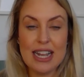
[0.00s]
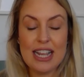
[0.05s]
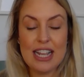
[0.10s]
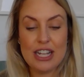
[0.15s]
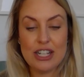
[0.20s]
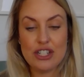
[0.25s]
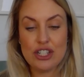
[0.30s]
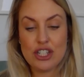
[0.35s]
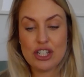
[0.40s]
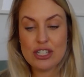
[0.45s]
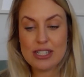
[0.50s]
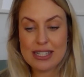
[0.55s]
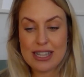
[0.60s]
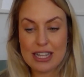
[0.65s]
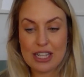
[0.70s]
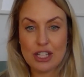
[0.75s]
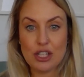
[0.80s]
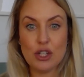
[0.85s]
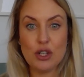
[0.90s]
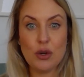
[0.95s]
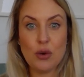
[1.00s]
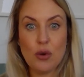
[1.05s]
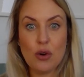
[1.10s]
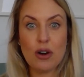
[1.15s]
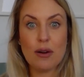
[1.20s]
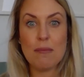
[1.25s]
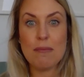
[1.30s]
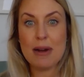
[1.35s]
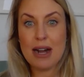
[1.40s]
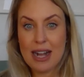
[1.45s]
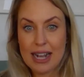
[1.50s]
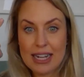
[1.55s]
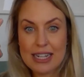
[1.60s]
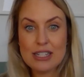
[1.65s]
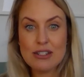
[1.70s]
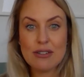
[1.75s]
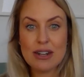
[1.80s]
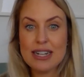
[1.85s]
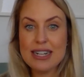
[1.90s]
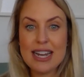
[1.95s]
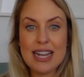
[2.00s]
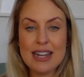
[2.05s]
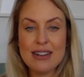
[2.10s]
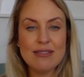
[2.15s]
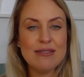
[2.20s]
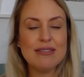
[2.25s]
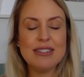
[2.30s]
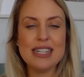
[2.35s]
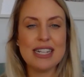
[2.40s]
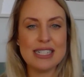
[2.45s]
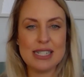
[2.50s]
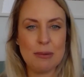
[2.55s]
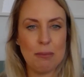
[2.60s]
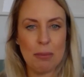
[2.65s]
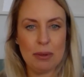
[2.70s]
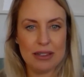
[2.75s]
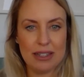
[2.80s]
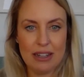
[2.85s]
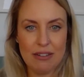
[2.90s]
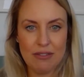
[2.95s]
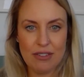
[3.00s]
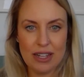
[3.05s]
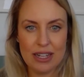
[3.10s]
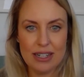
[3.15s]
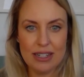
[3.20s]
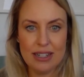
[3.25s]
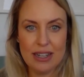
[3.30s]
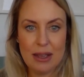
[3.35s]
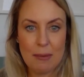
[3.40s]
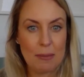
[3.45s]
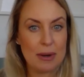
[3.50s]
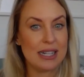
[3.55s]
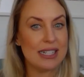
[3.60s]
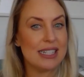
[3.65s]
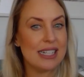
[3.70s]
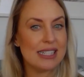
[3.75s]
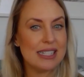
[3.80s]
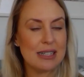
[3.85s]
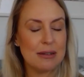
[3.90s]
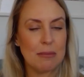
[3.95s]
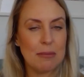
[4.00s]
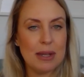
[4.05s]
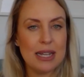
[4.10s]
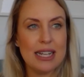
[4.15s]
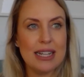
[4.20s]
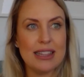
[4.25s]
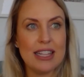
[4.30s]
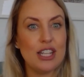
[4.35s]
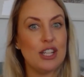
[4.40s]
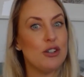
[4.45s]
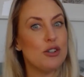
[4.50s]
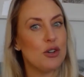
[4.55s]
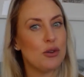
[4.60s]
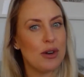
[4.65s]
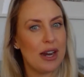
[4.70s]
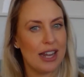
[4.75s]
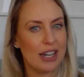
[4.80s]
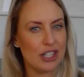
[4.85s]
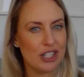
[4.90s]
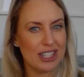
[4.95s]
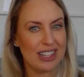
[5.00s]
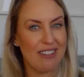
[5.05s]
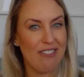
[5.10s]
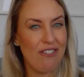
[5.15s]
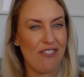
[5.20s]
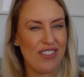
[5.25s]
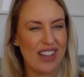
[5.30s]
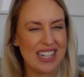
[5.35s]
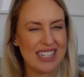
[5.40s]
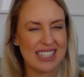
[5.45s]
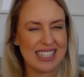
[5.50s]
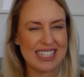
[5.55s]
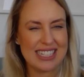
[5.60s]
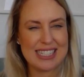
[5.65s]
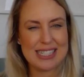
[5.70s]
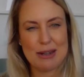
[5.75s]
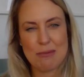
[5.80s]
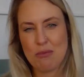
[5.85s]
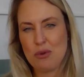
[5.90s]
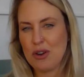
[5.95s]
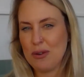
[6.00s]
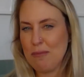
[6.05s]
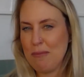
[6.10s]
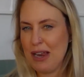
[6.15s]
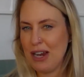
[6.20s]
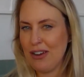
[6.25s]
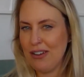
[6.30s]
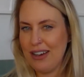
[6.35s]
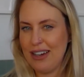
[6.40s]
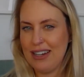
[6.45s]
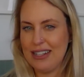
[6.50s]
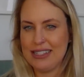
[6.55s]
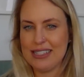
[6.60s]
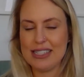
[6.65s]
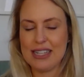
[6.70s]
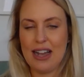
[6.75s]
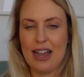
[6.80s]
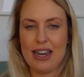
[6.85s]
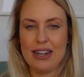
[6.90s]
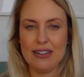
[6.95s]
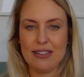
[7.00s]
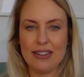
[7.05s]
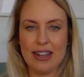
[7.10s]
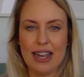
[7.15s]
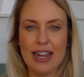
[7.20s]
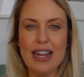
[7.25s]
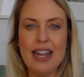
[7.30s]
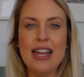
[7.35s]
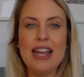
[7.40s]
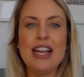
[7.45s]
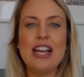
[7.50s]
It's just that your mind right now doesn't believe it, but it doesn't mean that you don't actually feel it somewhere buried inside, okay?